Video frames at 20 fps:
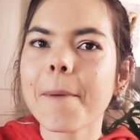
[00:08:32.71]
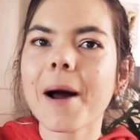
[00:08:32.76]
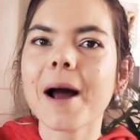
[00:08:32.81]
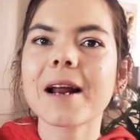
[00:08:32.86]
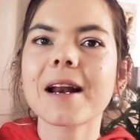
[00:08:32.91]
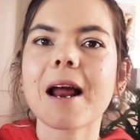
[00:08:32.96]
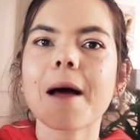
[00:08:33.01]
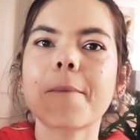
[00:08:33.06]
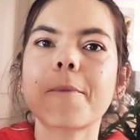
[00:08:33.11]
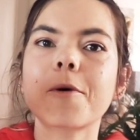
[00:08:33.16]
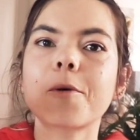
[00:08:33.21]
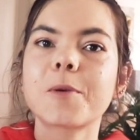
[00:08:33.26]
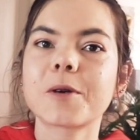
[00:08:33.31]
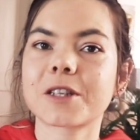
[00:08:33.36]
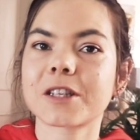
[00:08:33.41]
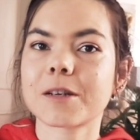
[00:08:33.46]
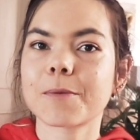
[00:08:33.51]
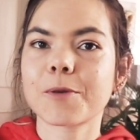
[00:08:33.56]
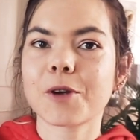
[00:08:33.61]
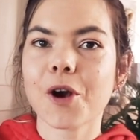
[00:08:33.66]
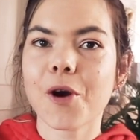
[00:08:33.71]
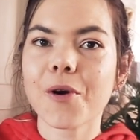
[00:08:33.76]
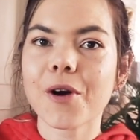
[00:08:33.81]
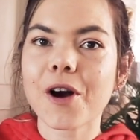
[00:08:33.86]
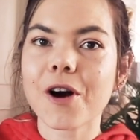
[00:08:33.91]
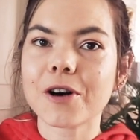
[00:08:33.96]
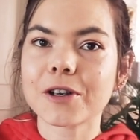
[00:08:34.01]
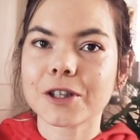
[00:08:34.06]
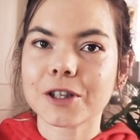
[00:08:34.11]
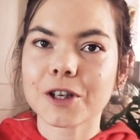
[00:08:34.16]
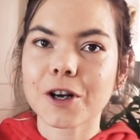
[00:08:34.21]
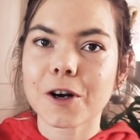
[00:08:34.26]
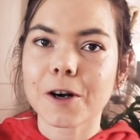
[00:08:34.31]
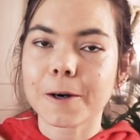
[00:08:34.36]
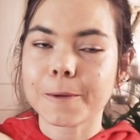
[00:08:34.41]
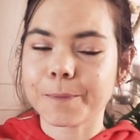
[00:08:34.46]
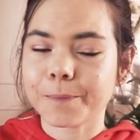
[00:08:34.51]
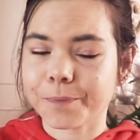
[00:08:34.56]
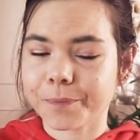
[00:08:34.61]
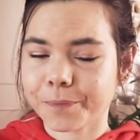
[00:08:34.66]
pineapple with some yogurt on
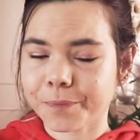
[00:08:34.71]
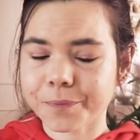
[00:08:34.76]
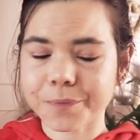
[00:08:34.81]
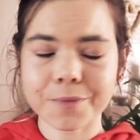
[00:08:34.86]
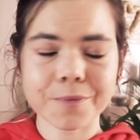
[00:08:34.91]
top.